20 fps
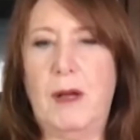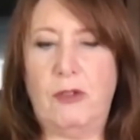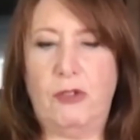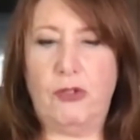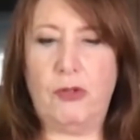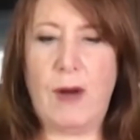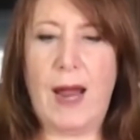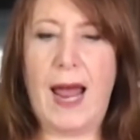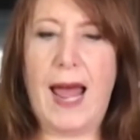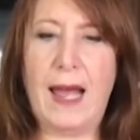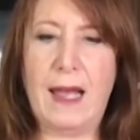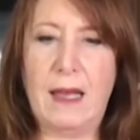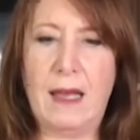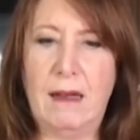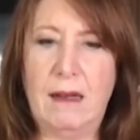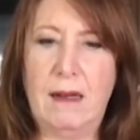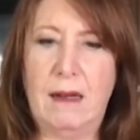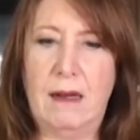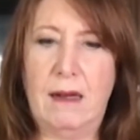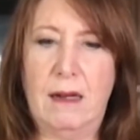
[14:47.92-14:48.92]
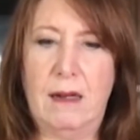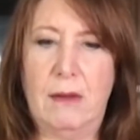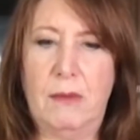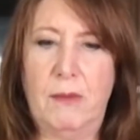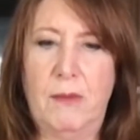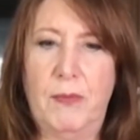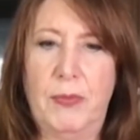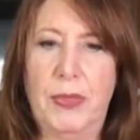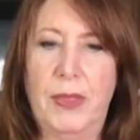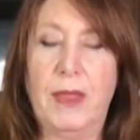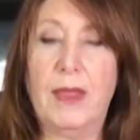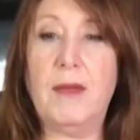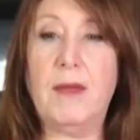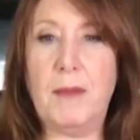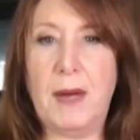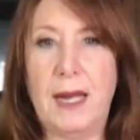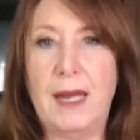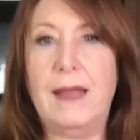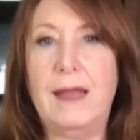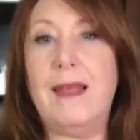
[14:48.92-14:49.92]
track um, the
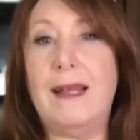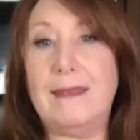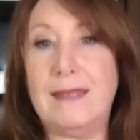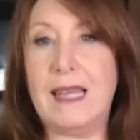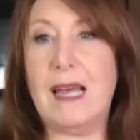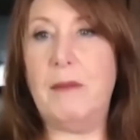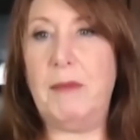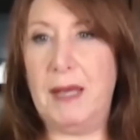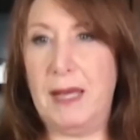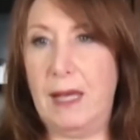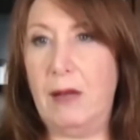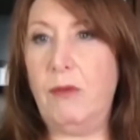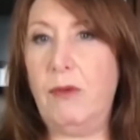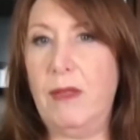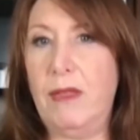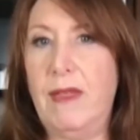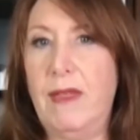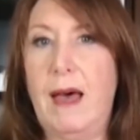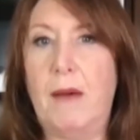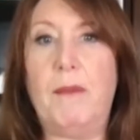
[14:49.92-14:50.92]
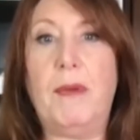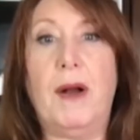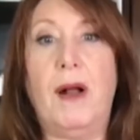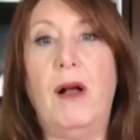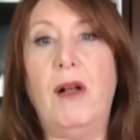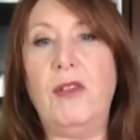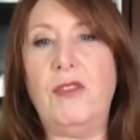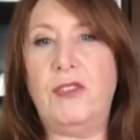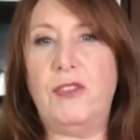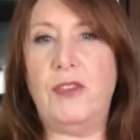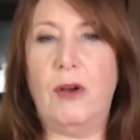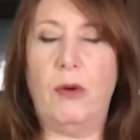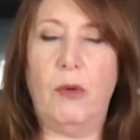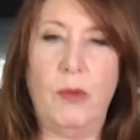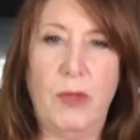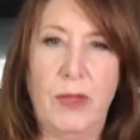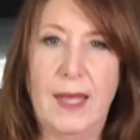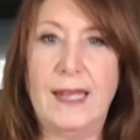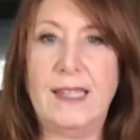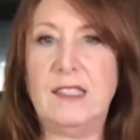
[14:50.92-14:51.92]
money that's coming in with that, but also
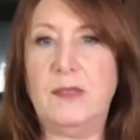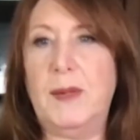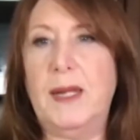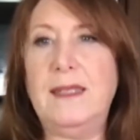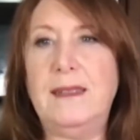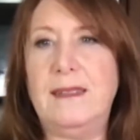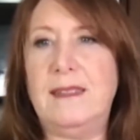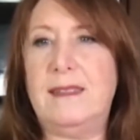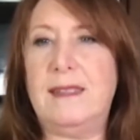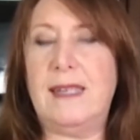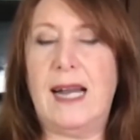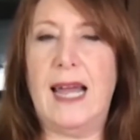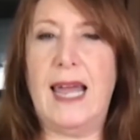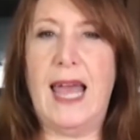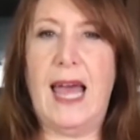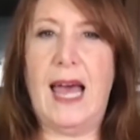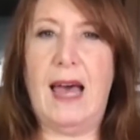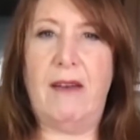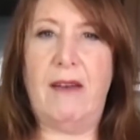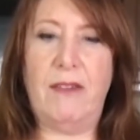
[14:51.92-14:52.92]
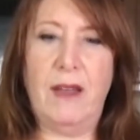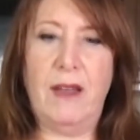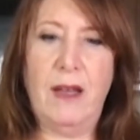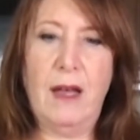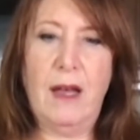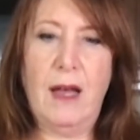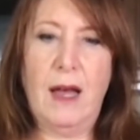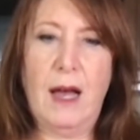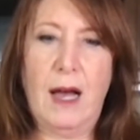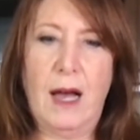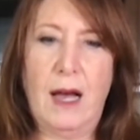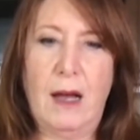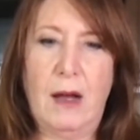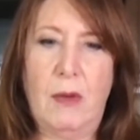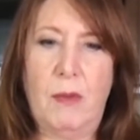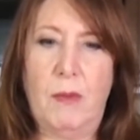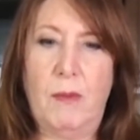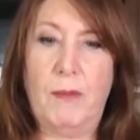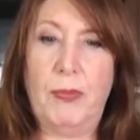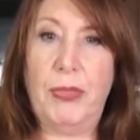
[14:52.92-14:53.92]
the expenses that I have.
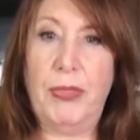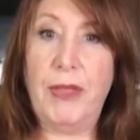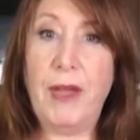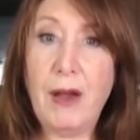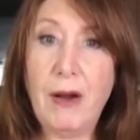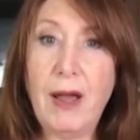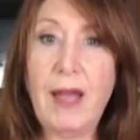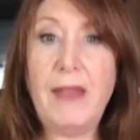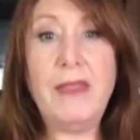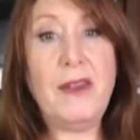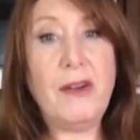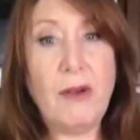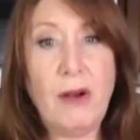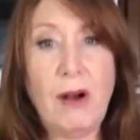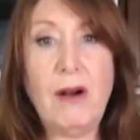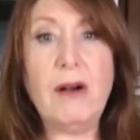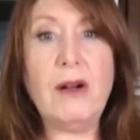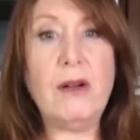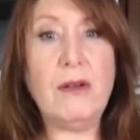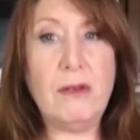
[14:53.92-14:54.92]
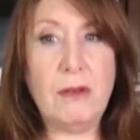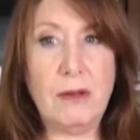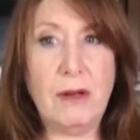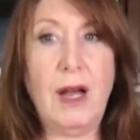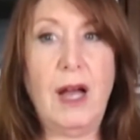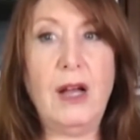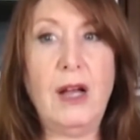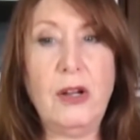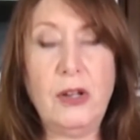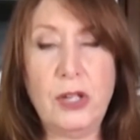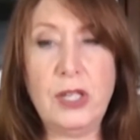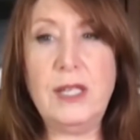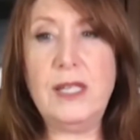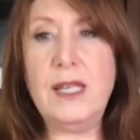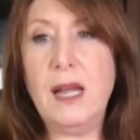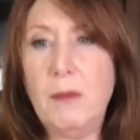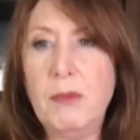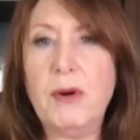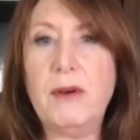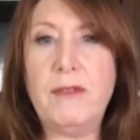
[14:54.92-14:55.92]
Um, there and there are a good
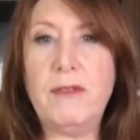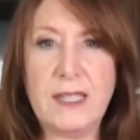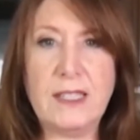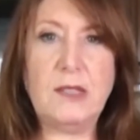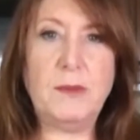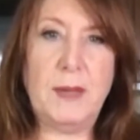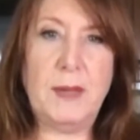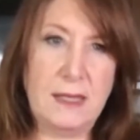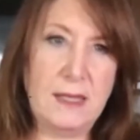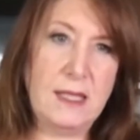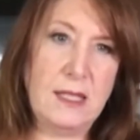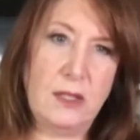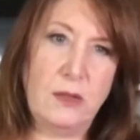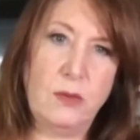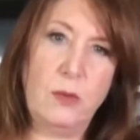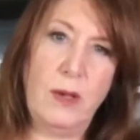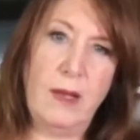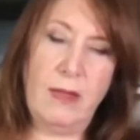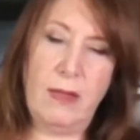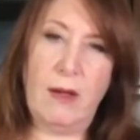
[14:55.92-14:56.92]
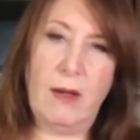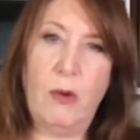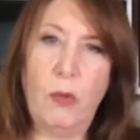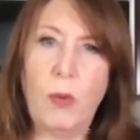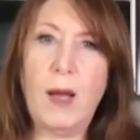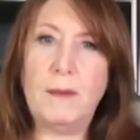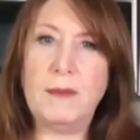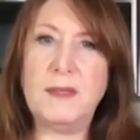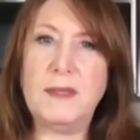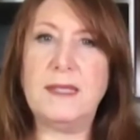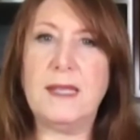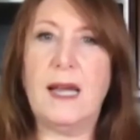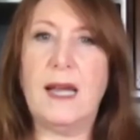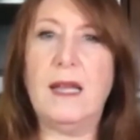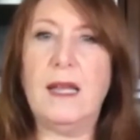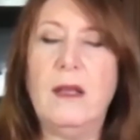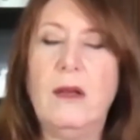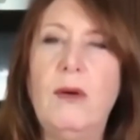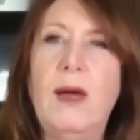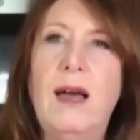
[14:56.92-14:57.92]
number of expenses with a
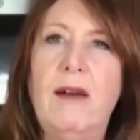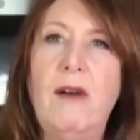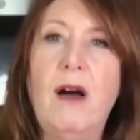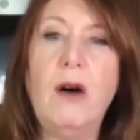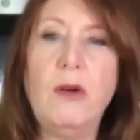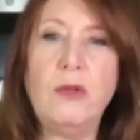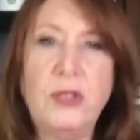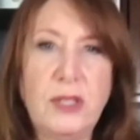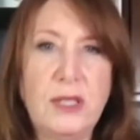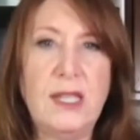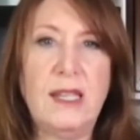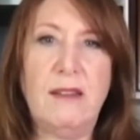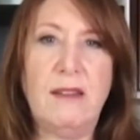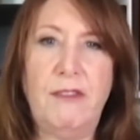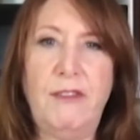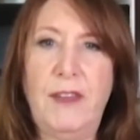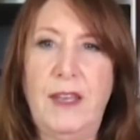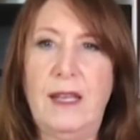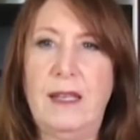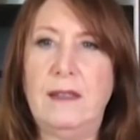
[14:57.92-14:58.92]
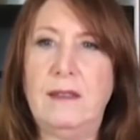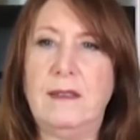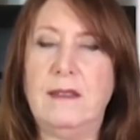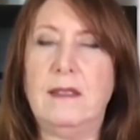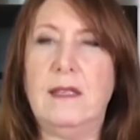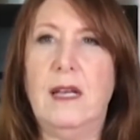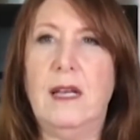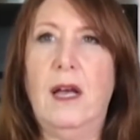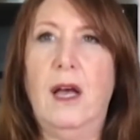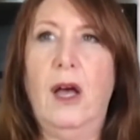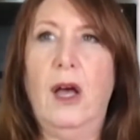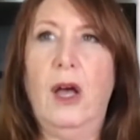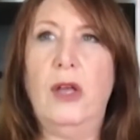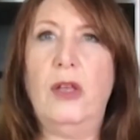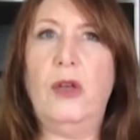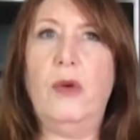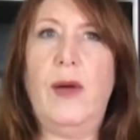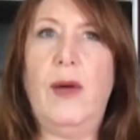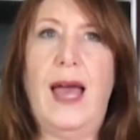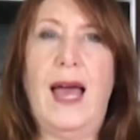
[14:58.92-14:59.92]
website. You have hosting fees,
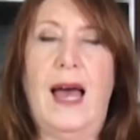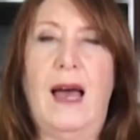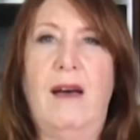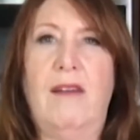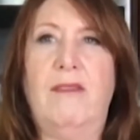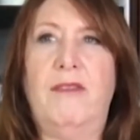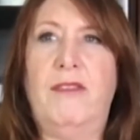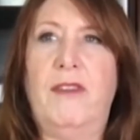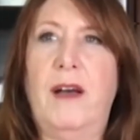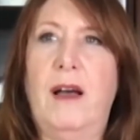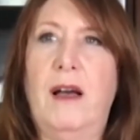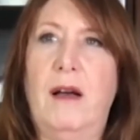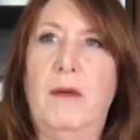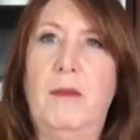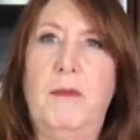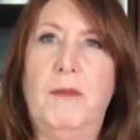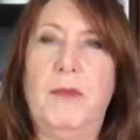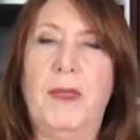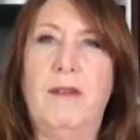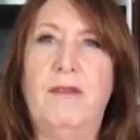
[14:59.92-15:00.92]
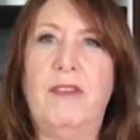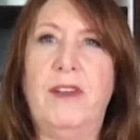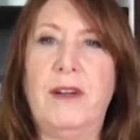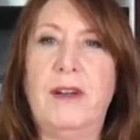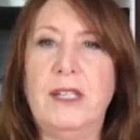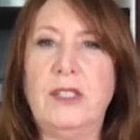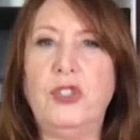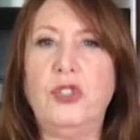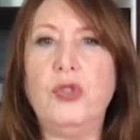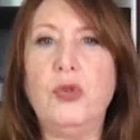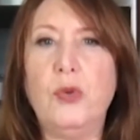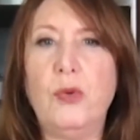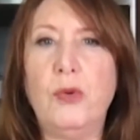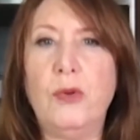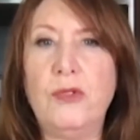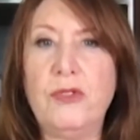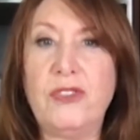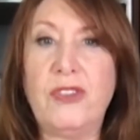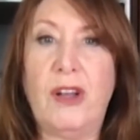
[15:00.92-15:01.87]
you have um, various tools